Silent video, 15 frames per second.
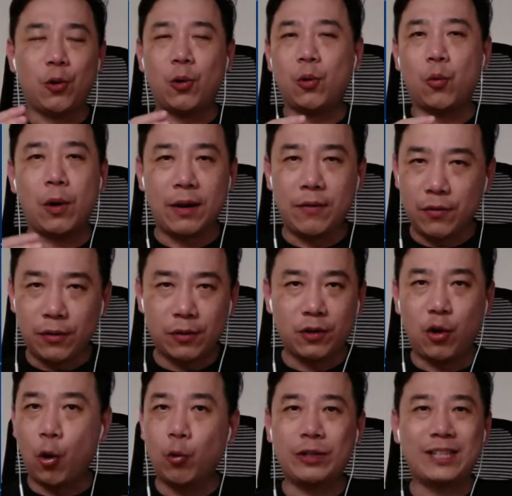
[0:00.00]
whatever
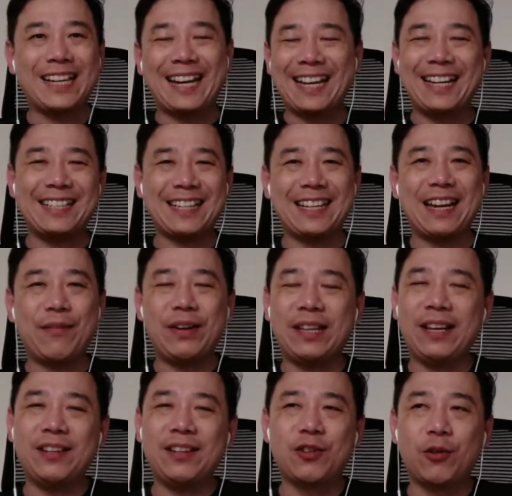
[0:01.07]
goal settings and
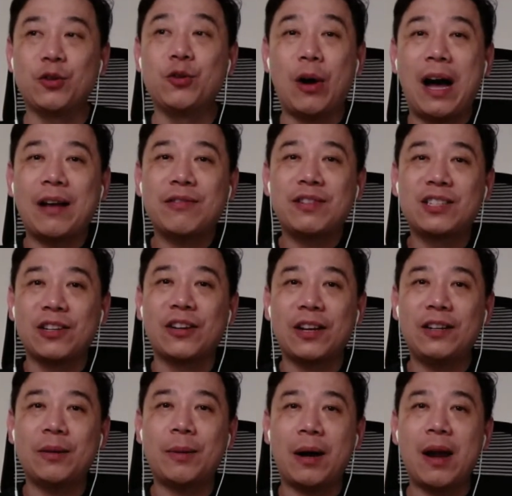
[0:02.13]
everything. So you are certain
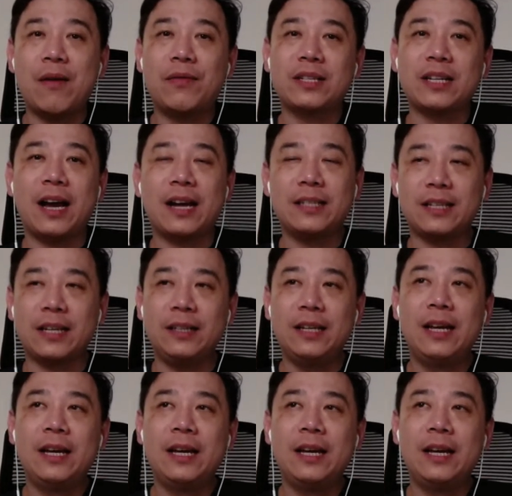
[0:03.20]
about advertising,